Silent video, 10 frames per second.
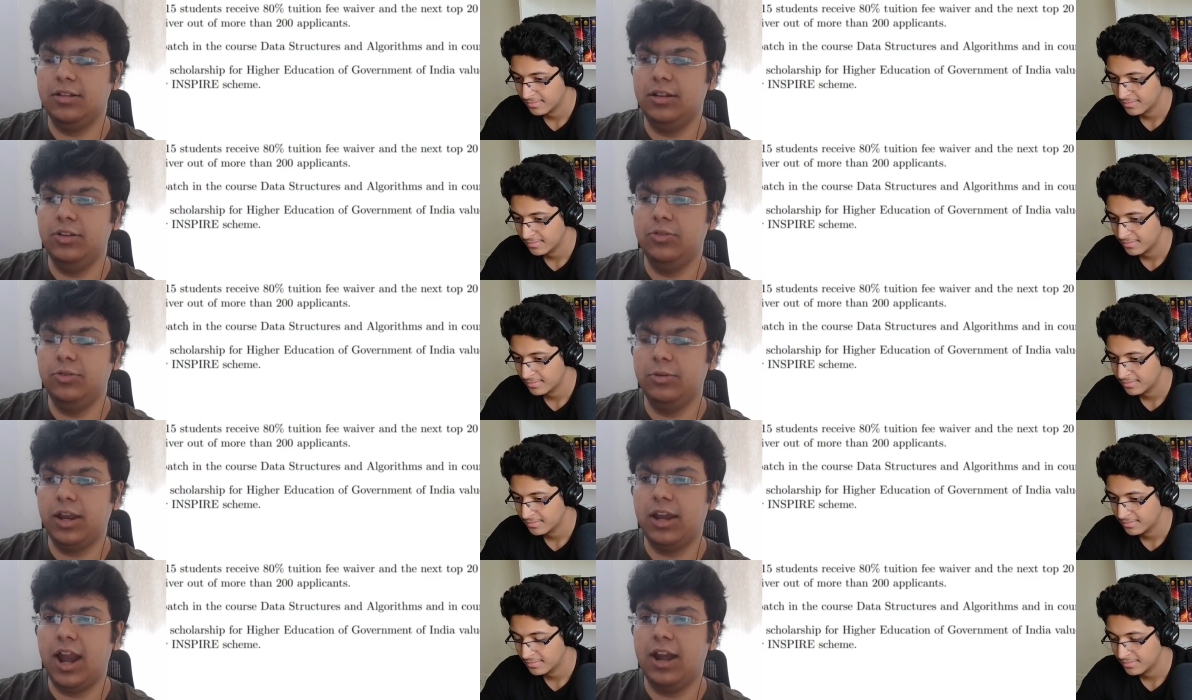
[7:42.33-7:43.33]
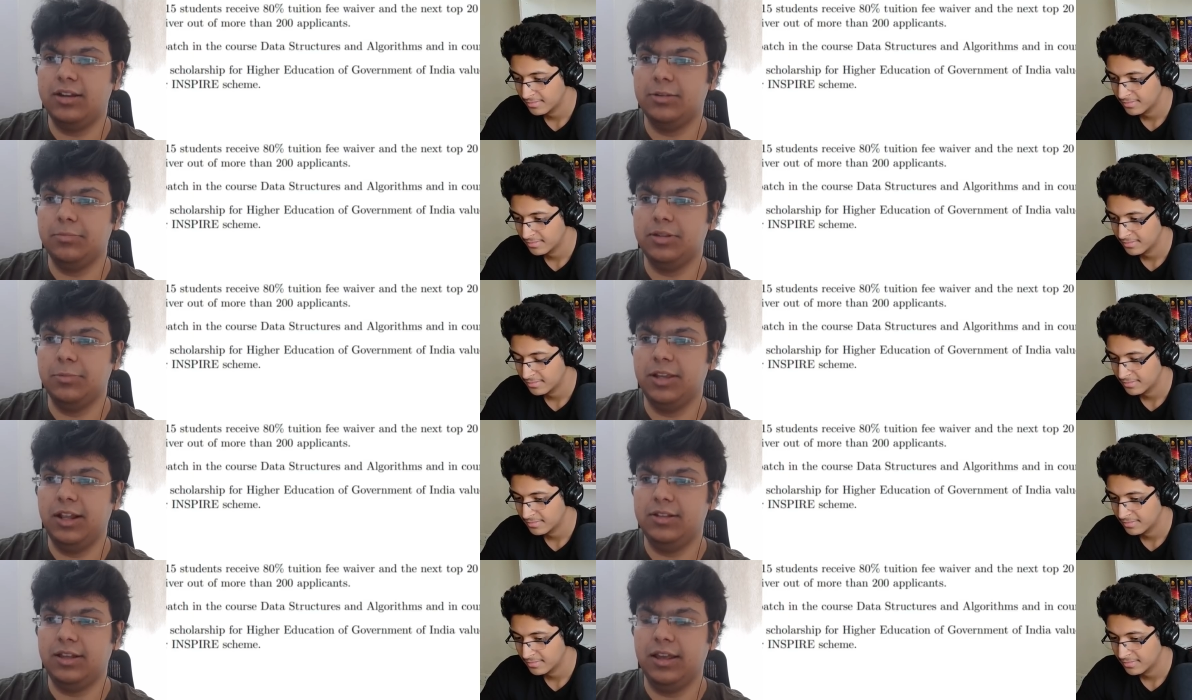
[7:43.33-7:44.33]
Speaker 1: you can add some something
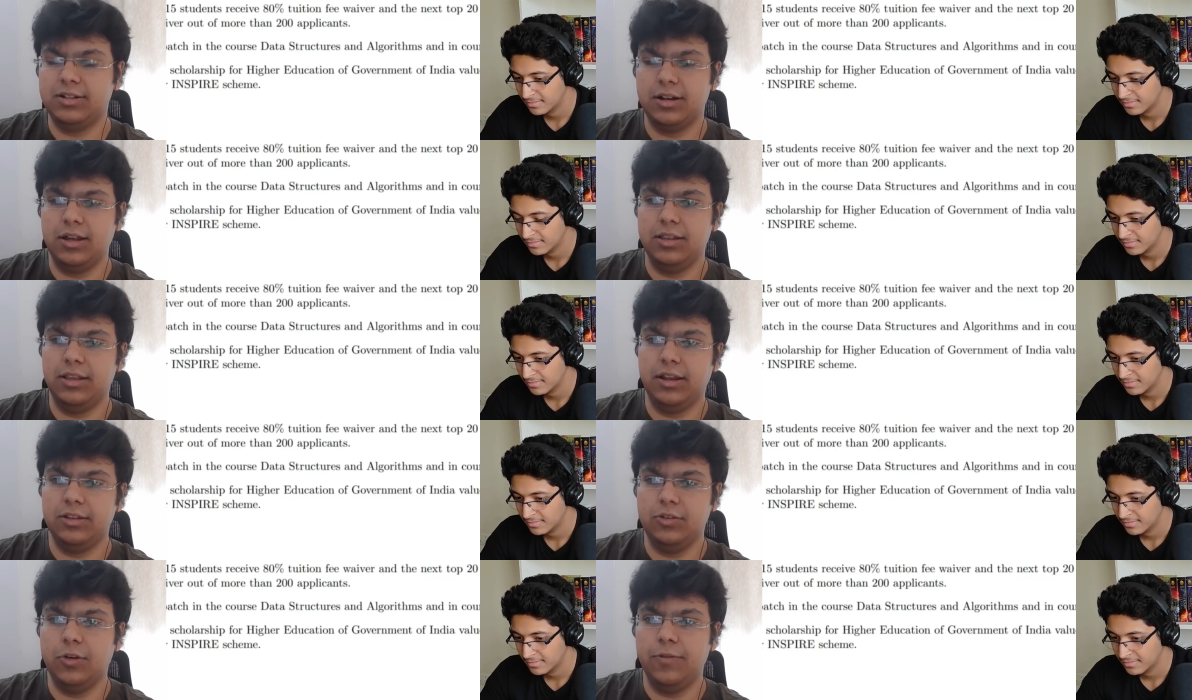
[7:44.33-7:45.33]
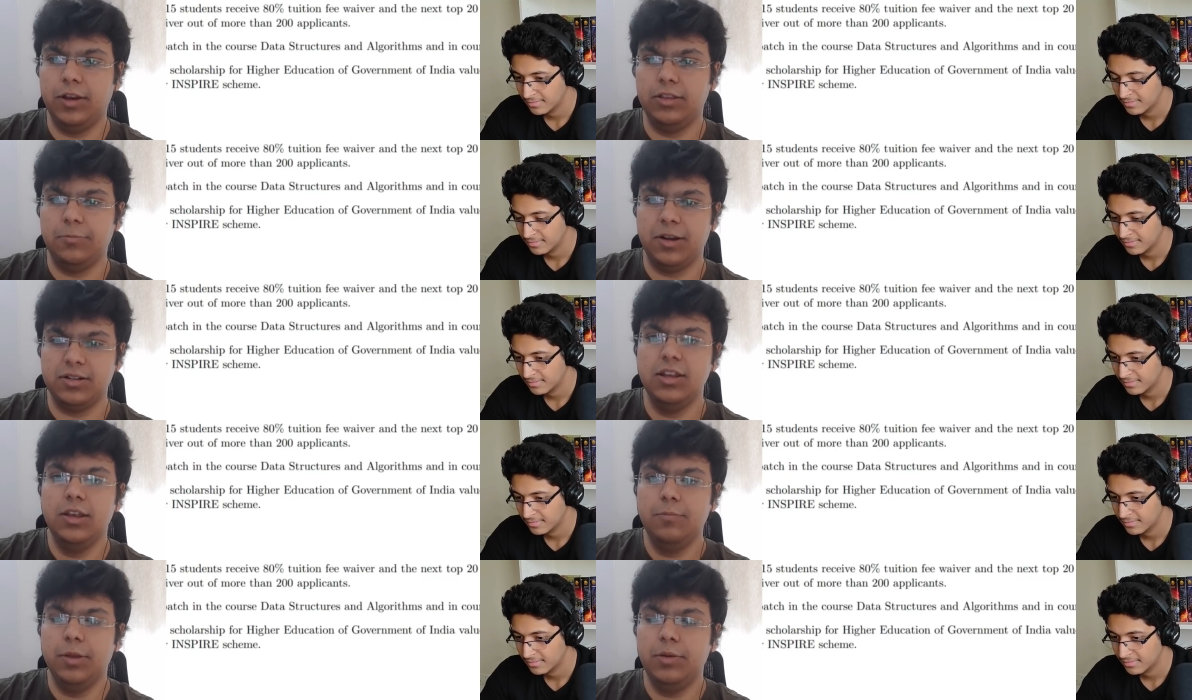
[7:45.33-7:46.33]
else extra like you have done in the past
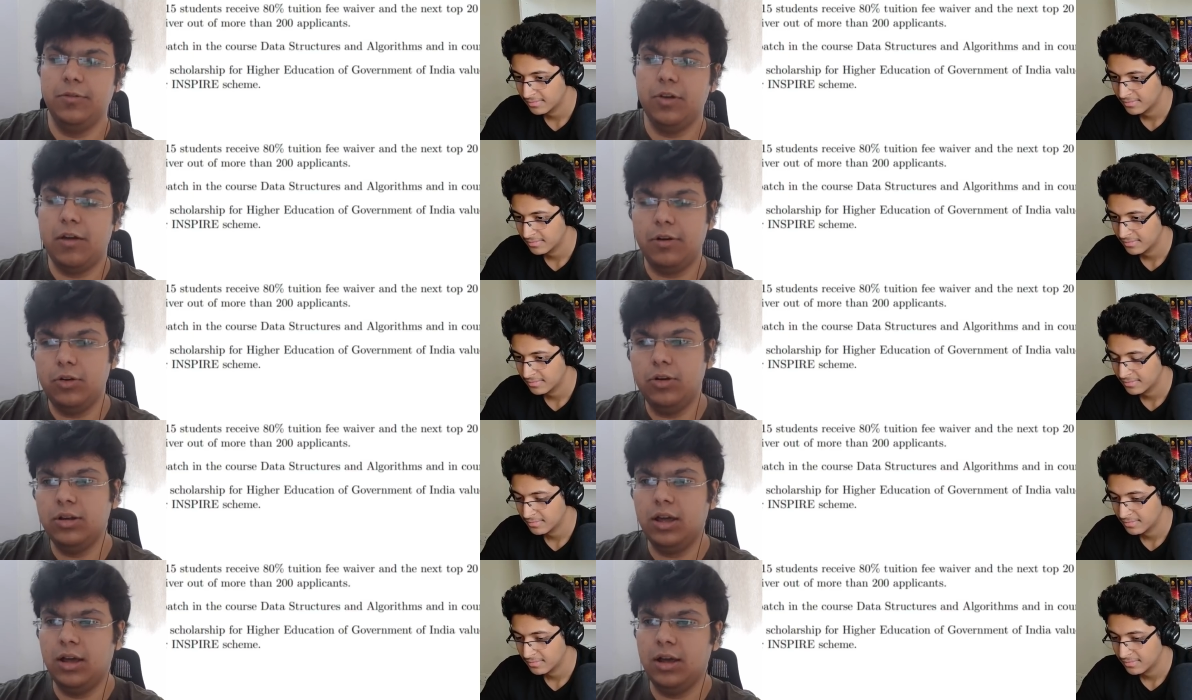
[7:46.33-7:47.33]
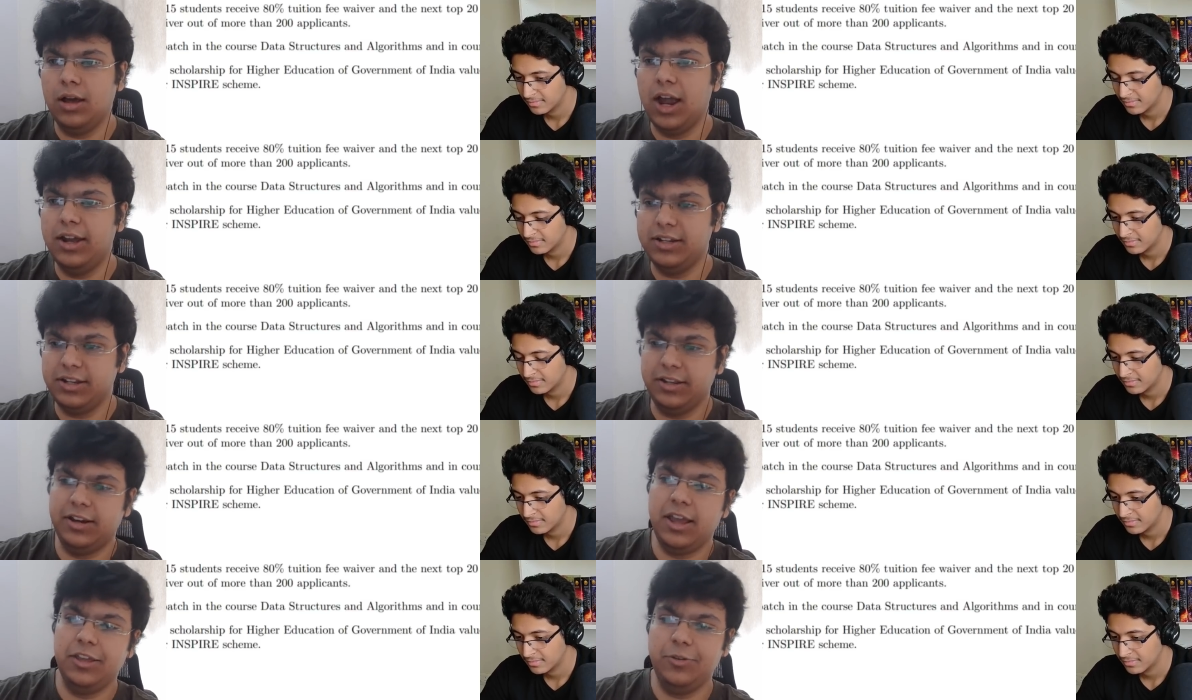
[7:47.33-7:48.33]
maybe if you have a good uh, IIT JEE
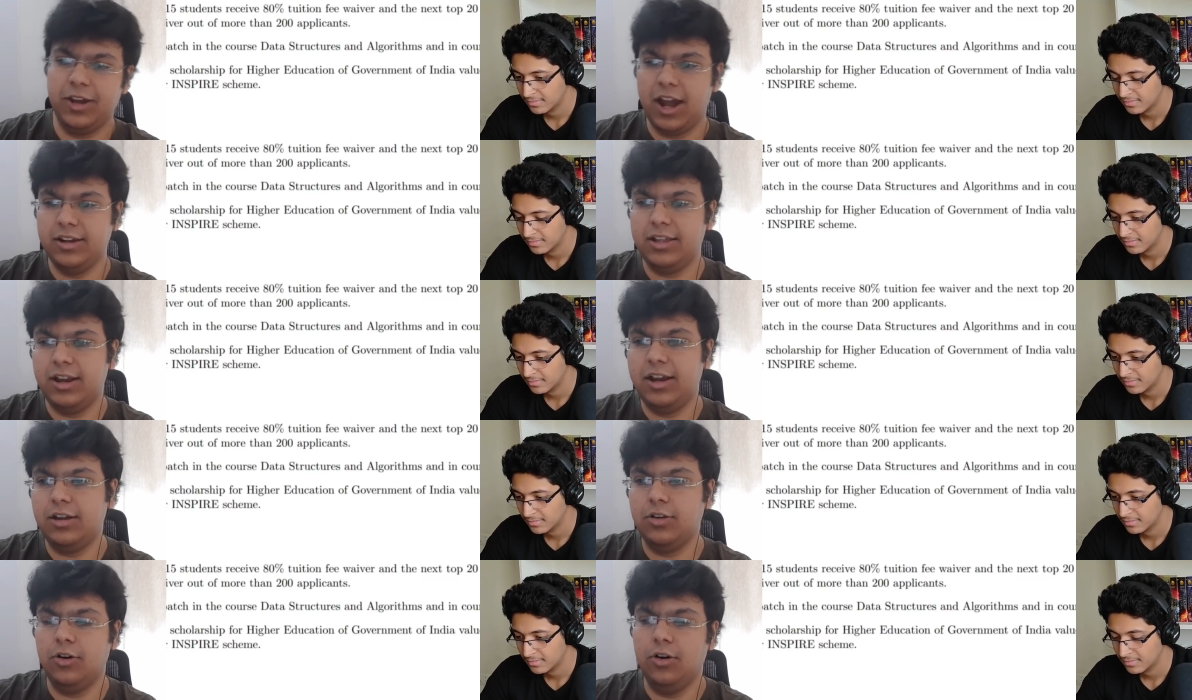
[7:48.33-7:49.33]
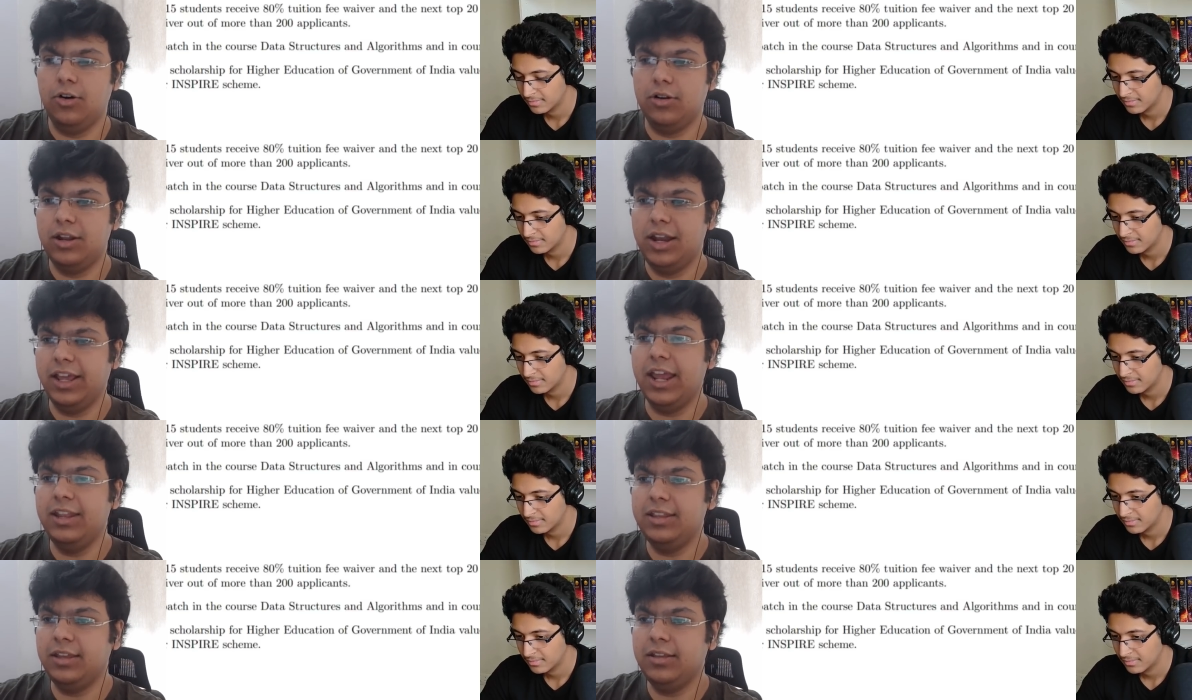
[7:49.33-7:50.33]
rank you can add that or like
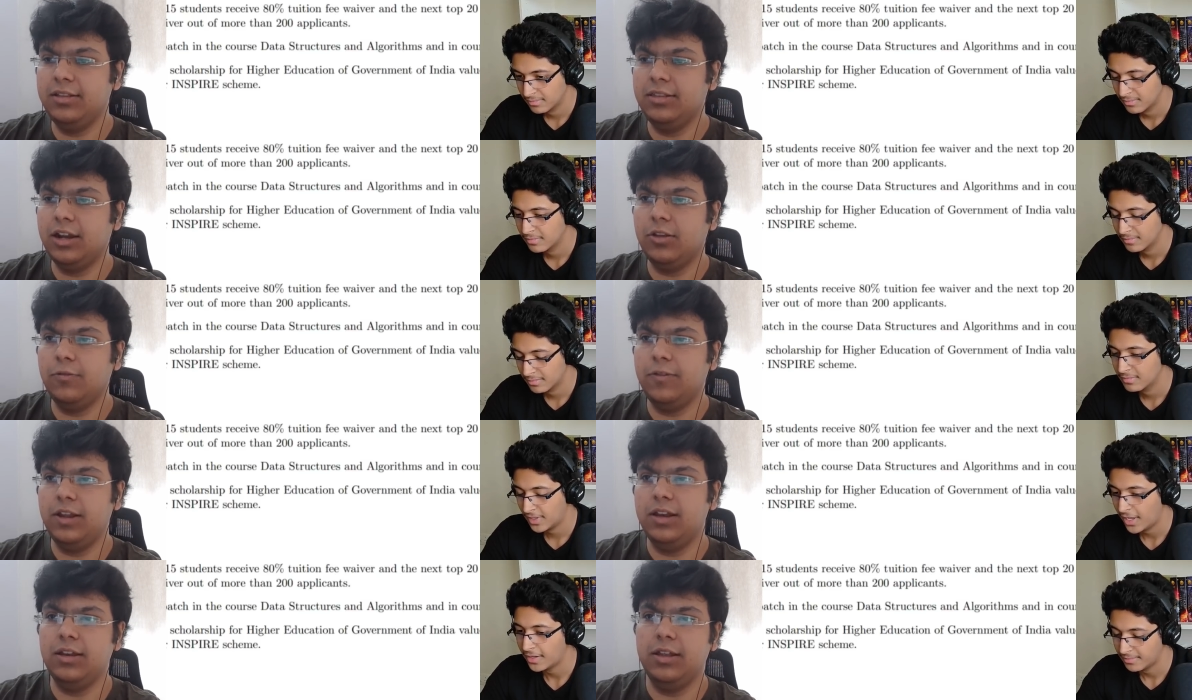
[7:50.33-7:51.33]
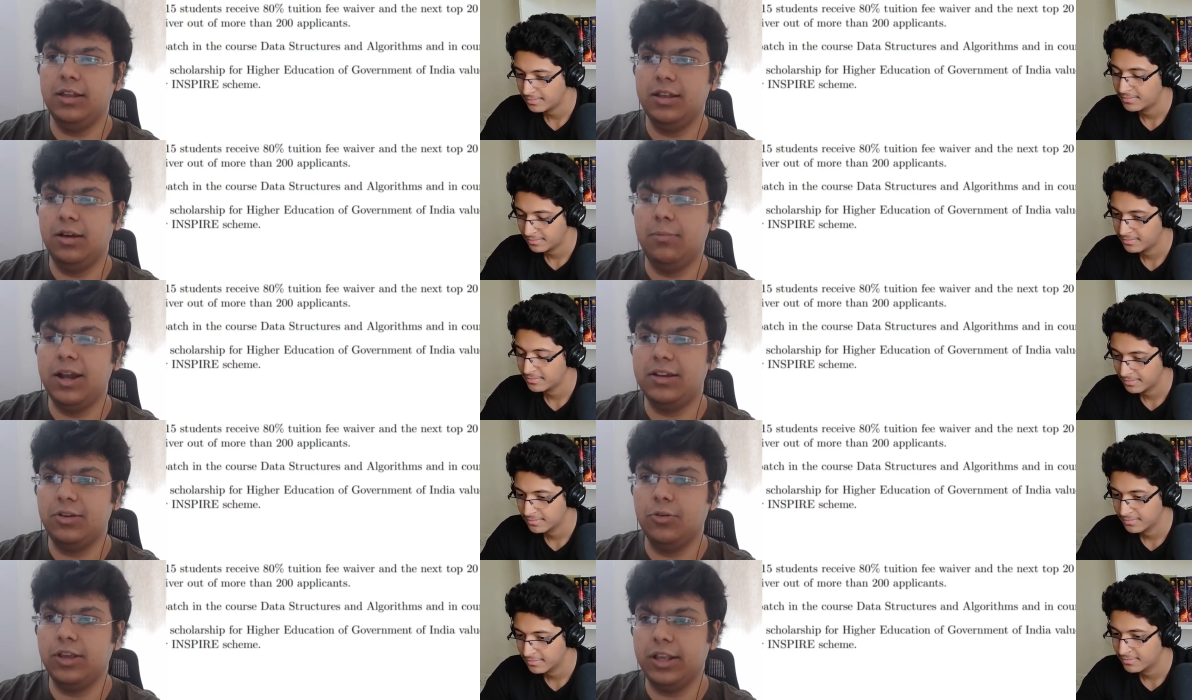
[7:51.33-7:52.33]
anything that you feel yeah. uh, might
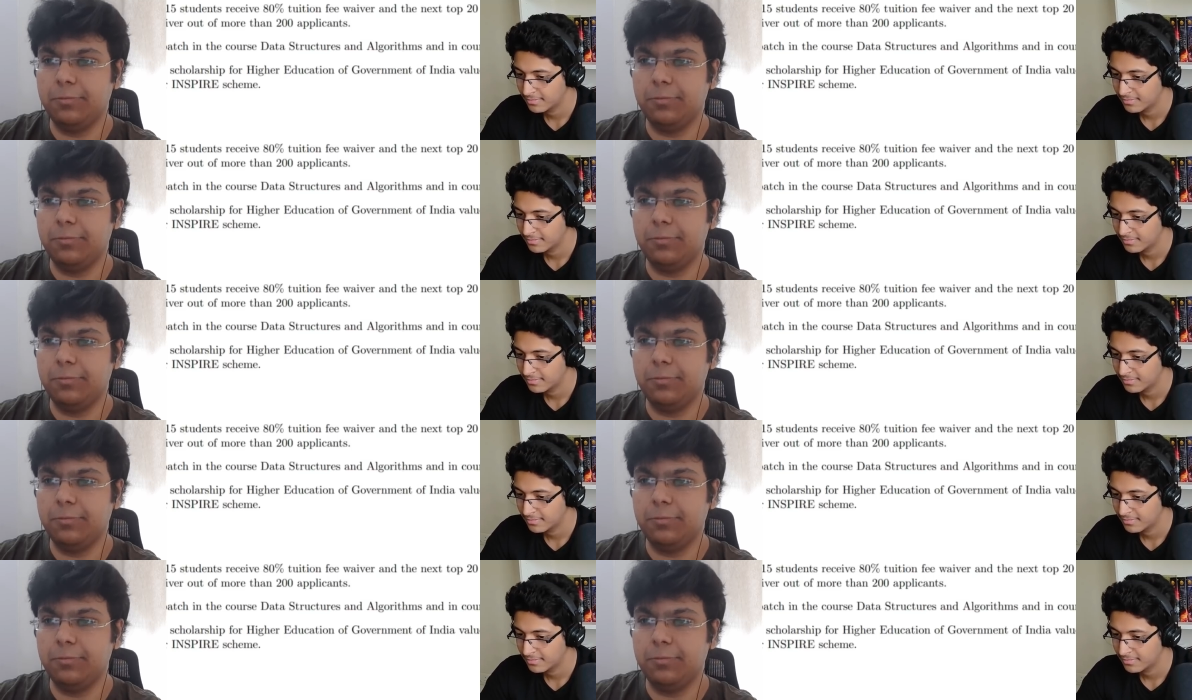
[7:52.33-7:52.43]
look